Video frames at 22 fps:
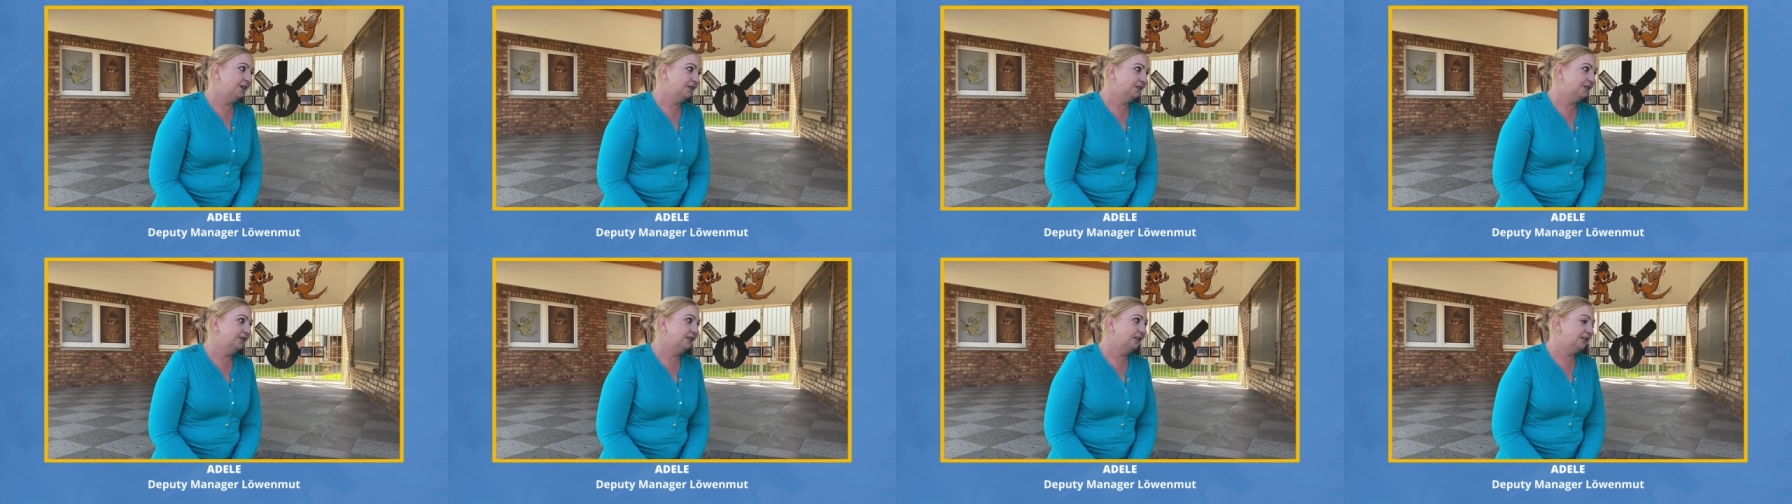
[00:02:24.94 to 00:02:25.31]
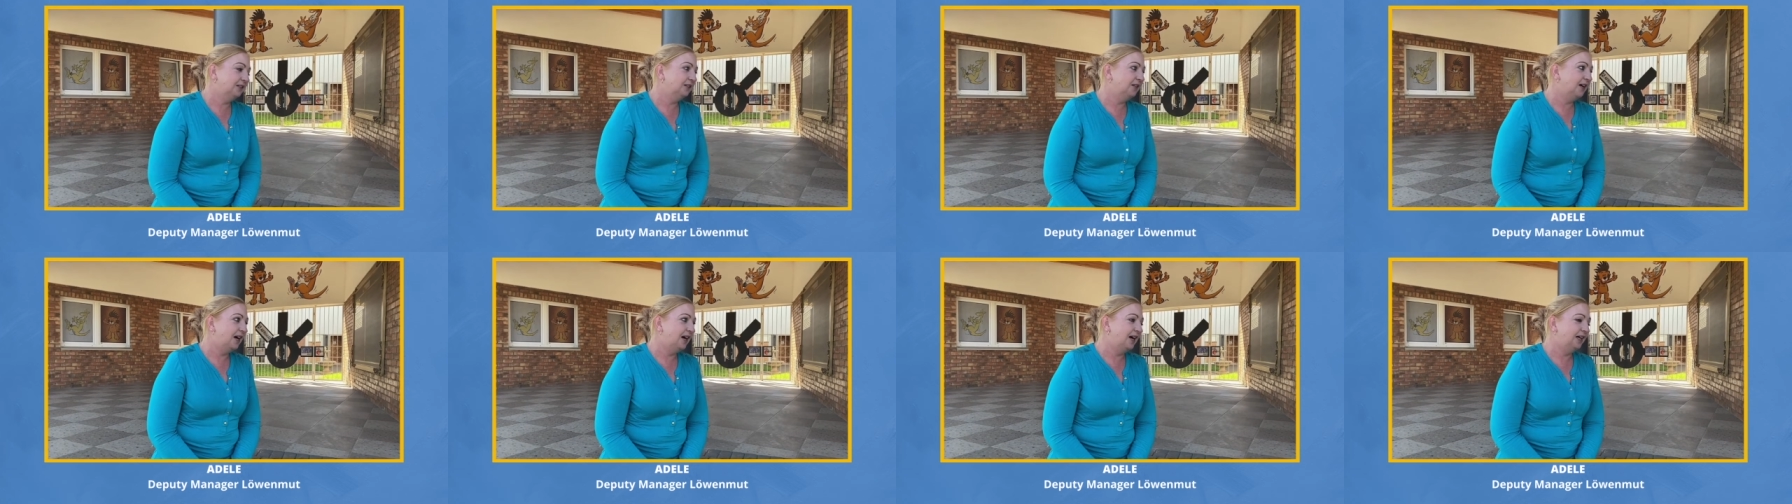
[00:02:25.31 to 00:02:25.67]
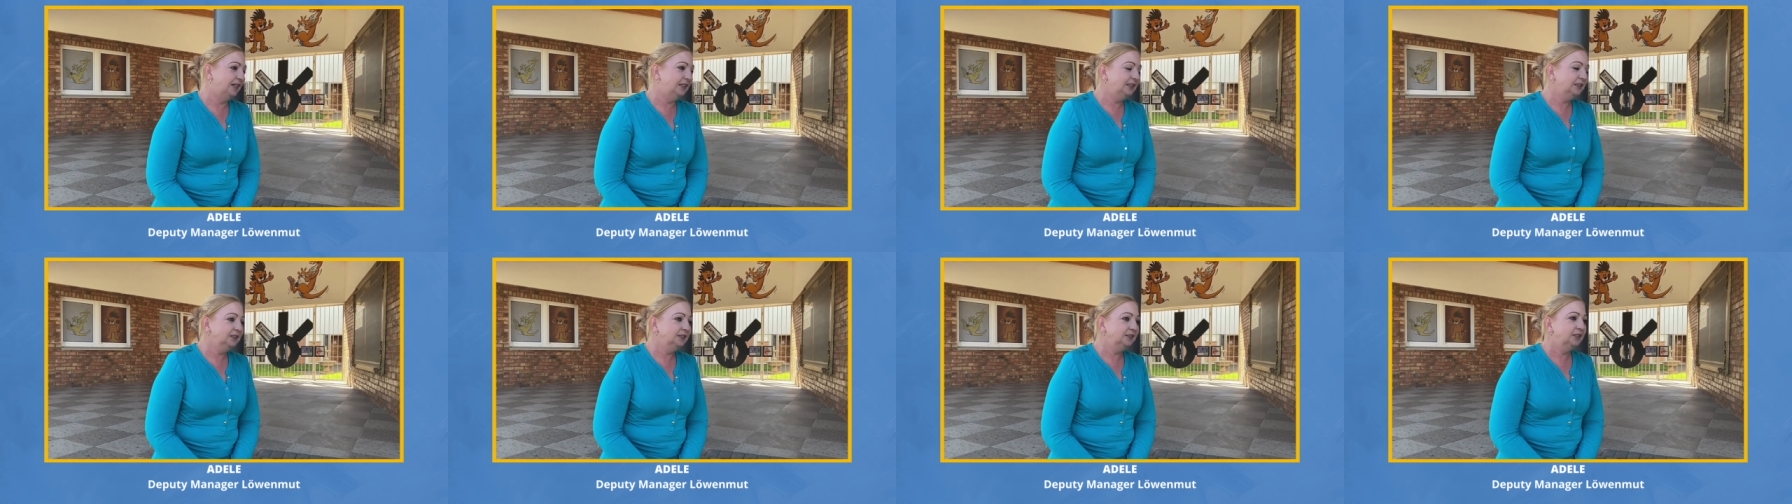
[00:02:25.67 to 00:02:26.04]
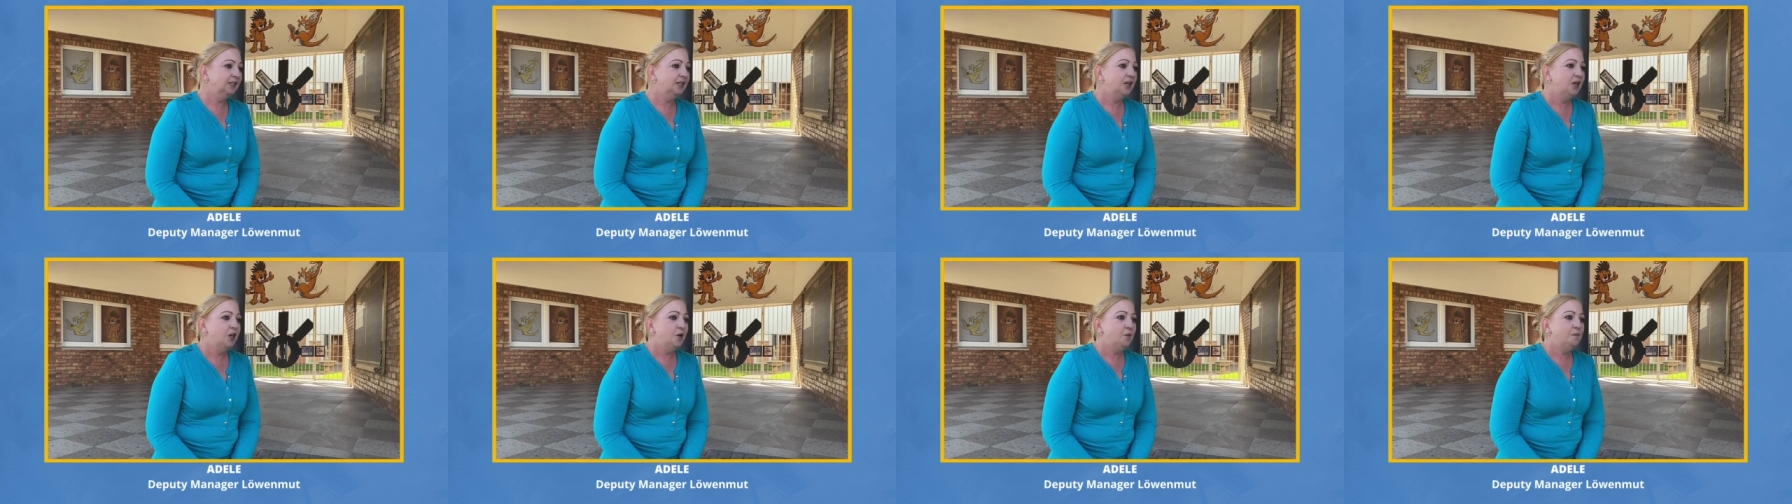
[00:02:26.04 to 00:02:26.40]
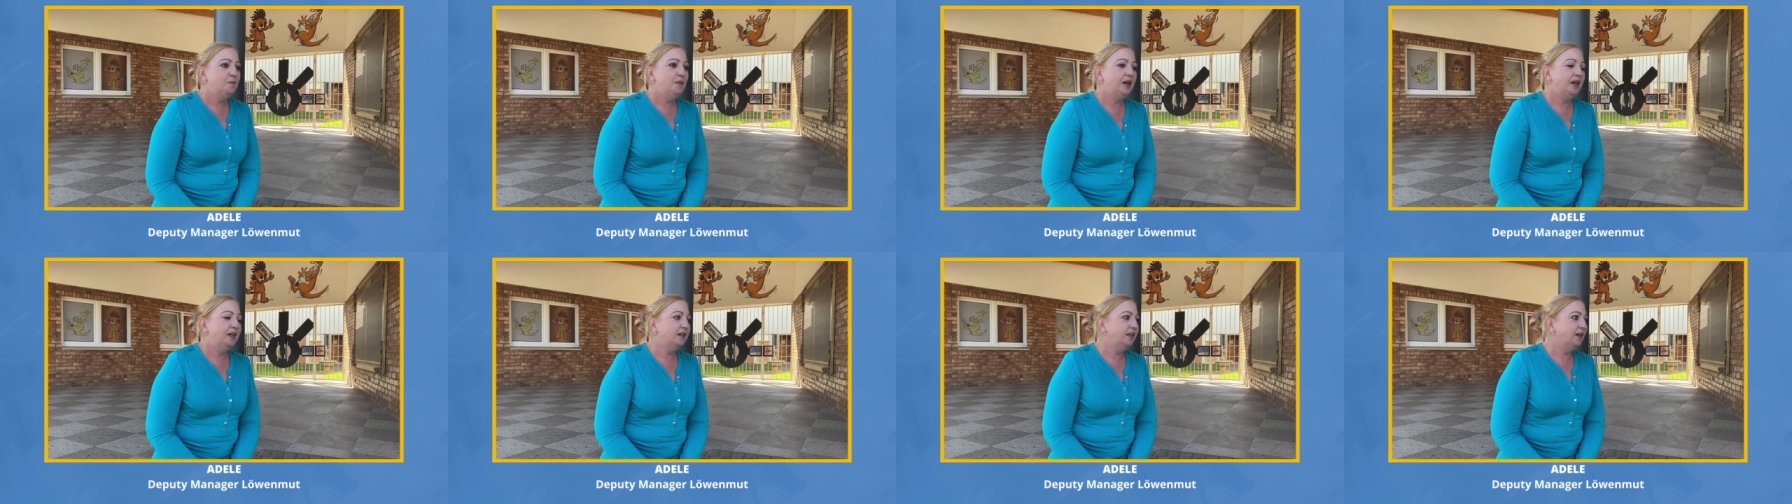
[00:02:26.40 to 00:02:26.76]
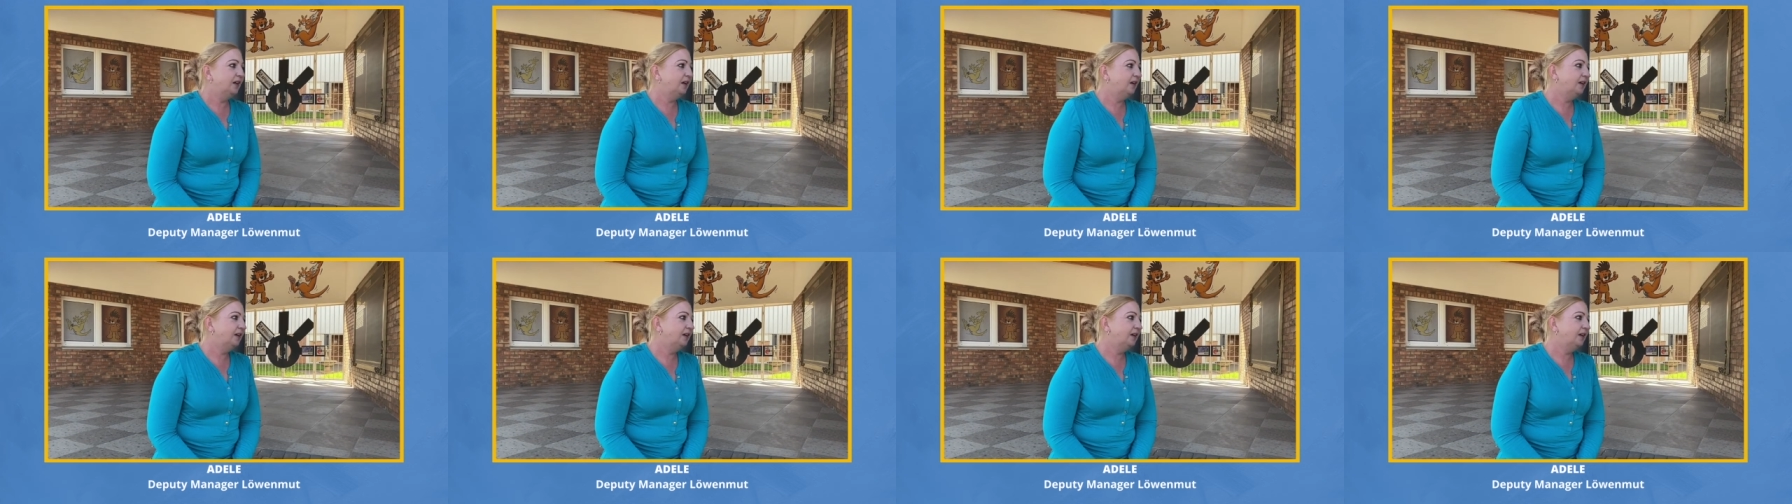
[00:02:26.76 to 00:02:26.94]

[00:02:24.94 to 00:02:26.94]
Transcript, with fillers: sound a little high, but